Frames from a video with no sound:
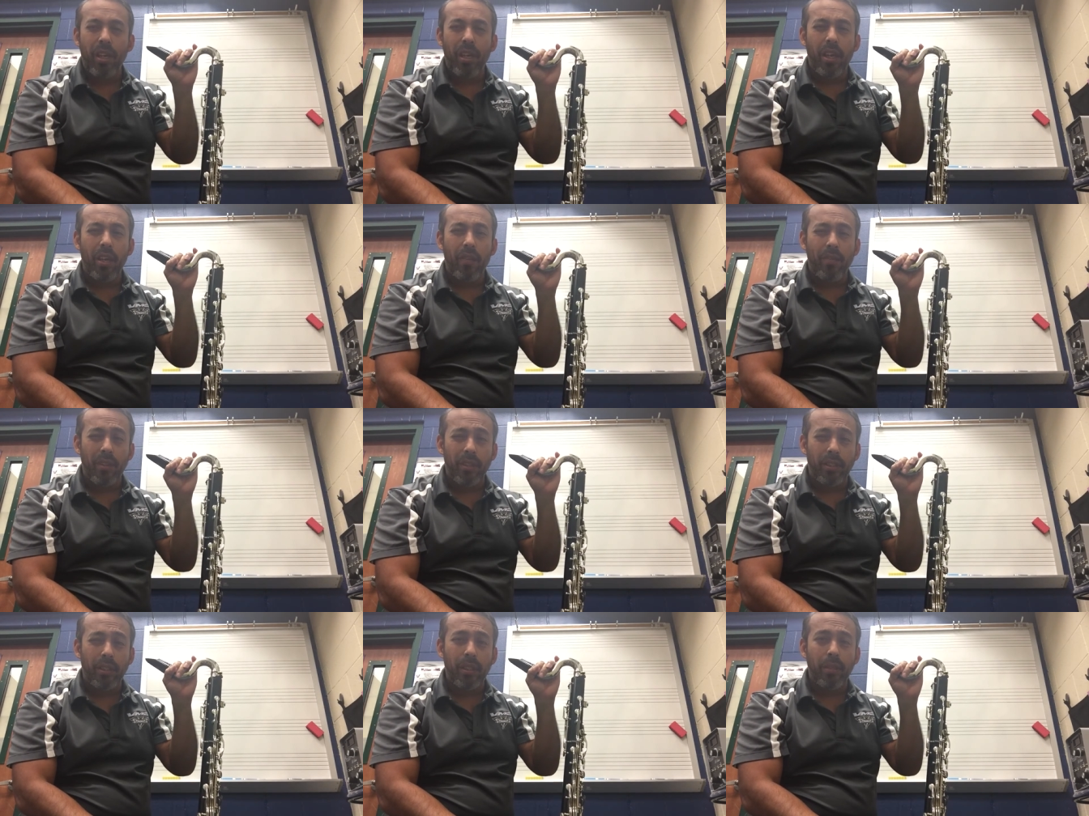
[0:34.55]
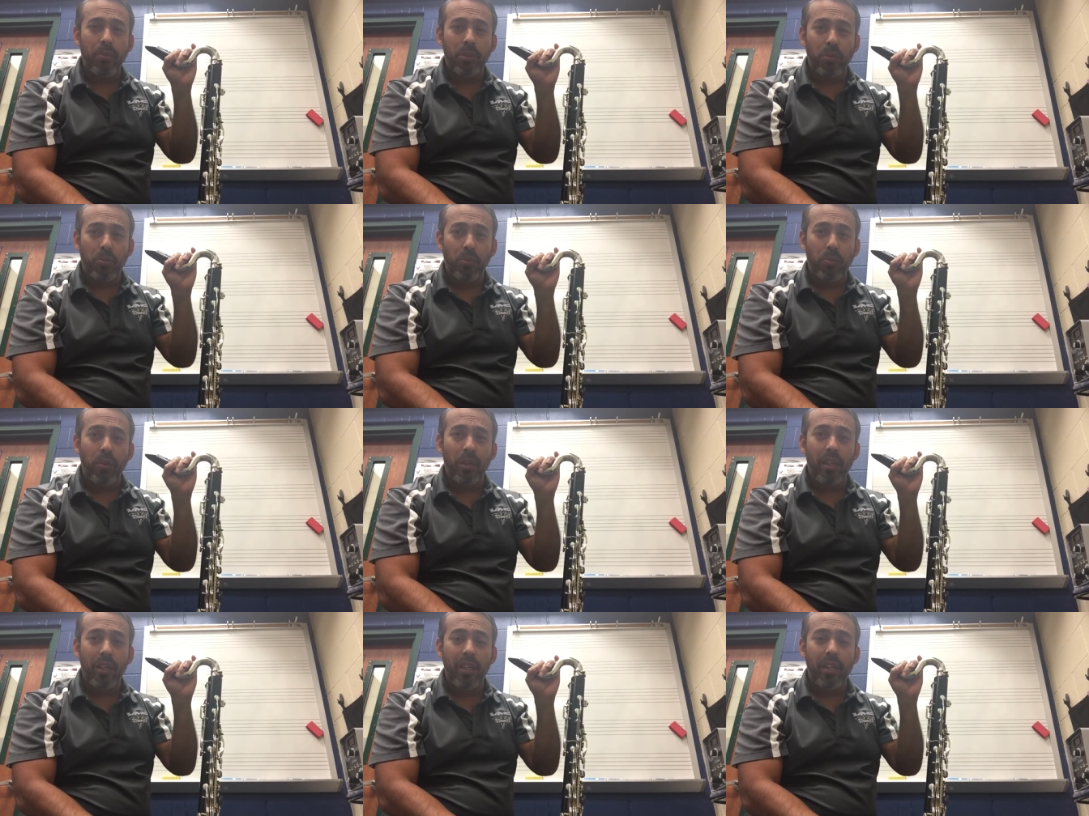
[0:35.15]
If it seems
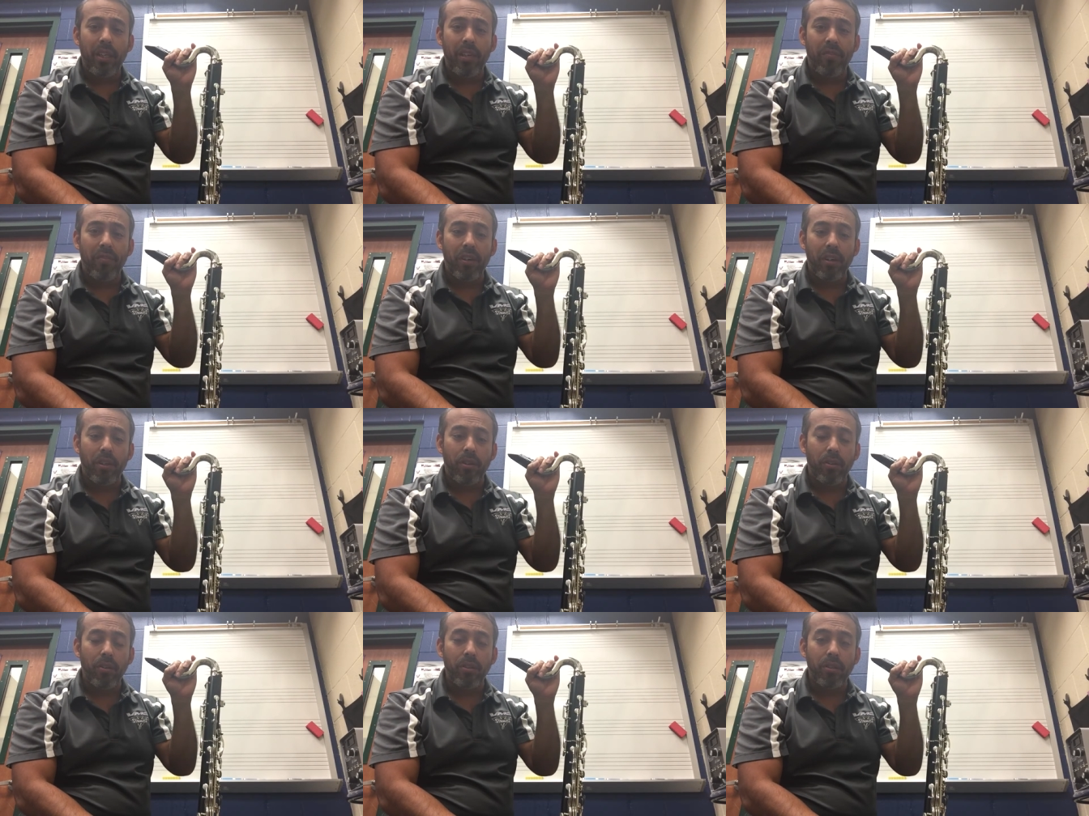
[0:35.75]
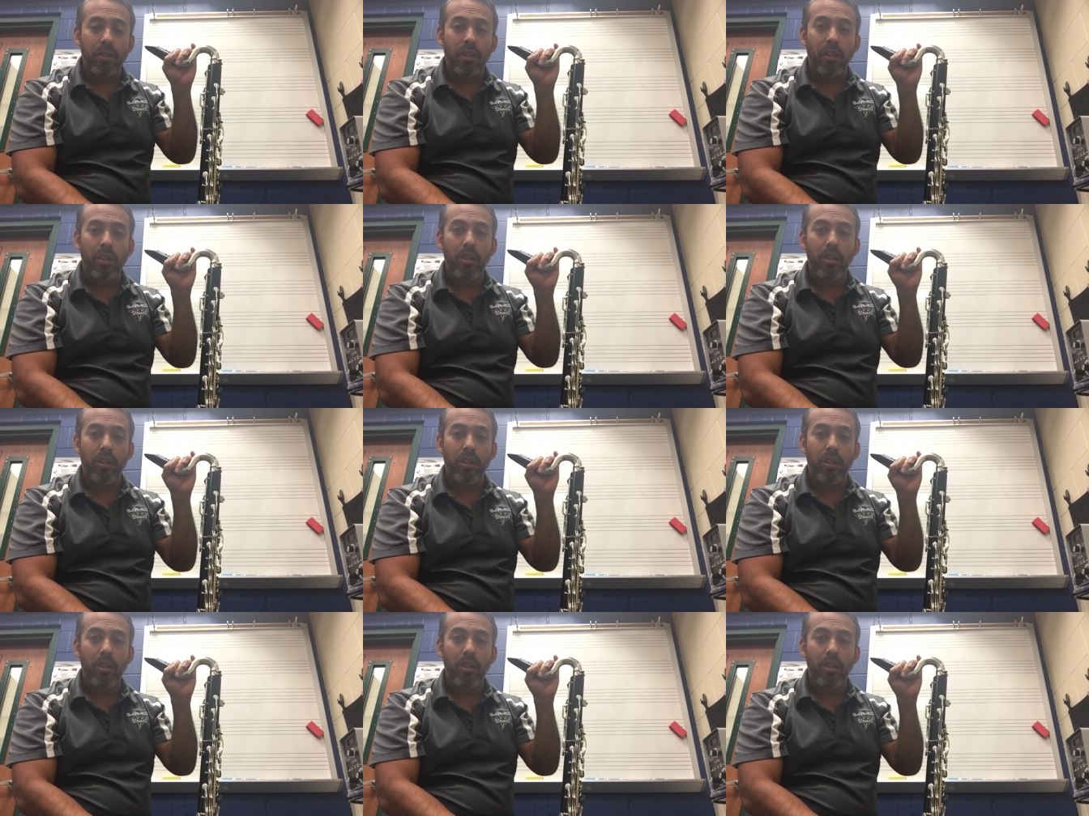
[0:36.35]
really difficult,